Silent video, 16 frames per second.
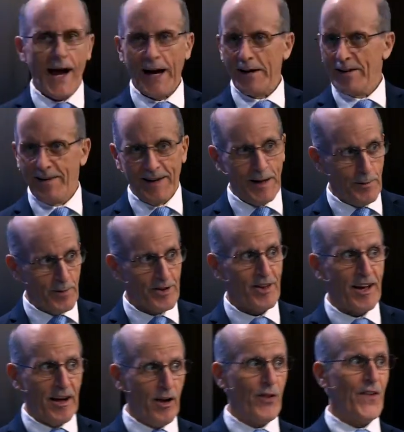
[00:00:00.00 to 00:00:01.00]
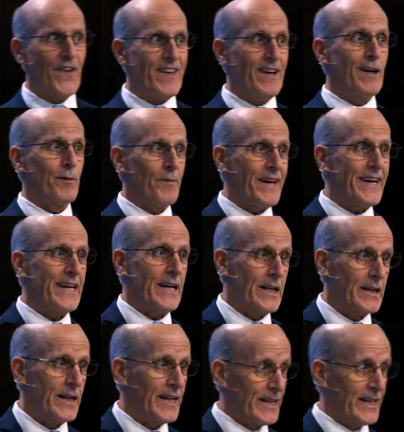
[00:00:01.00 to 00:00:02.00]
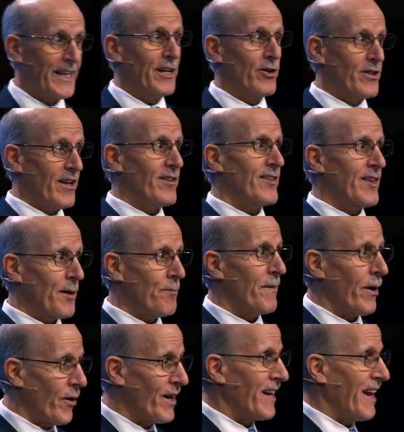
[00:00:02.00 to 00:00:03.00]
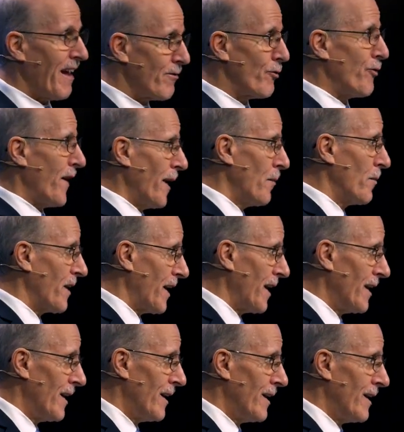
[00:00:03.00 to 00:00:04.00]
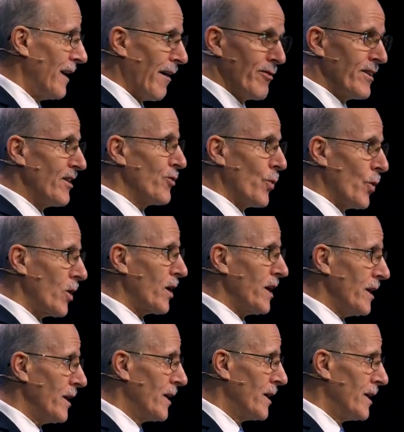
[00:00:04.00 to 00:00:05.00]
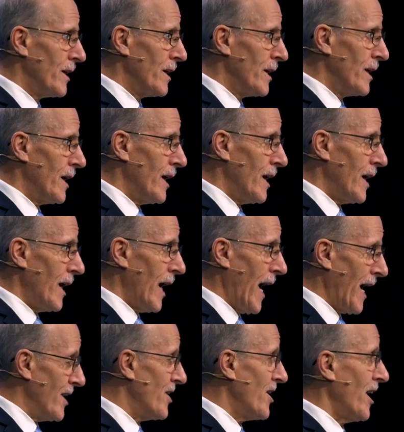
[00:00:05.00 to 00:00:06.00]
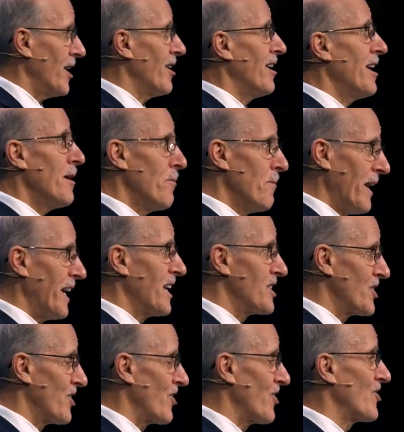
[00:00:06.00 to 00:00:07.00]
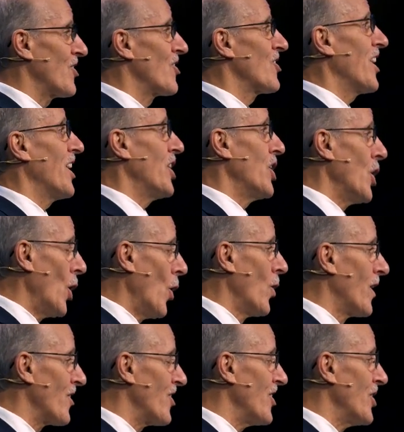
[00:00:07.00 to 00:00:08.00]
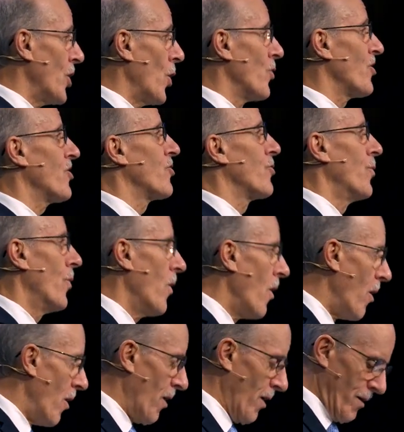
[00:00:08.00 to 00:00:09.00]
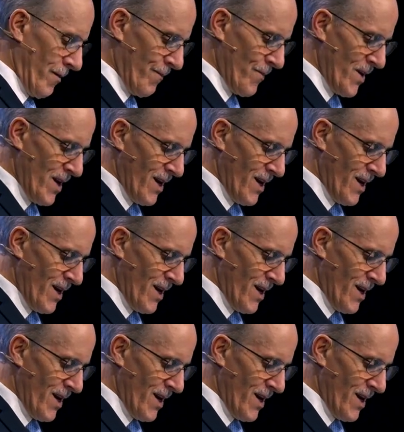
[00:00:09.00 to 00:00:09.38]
And he was a healthy young man. He later does get married and have a family. Everything's working. And yet he manages to say no because he knows it's wrong.